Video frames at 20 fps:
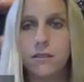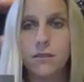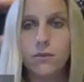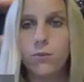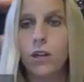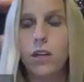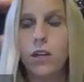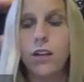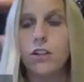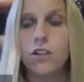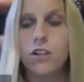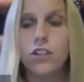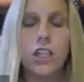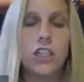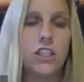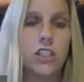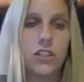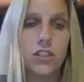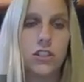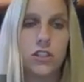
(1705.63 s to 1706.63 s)
what other
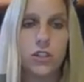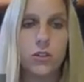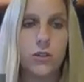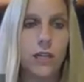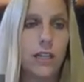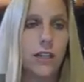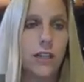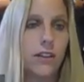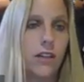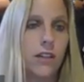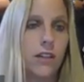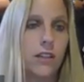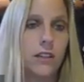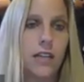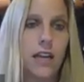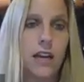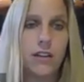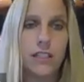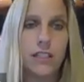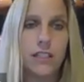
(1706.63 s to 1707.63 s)
judges are doing, other
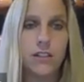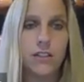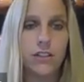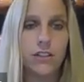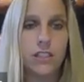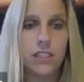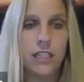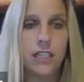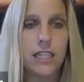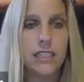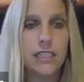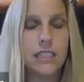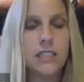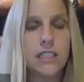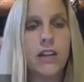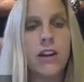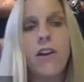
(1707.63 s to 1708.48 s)
counties, other states.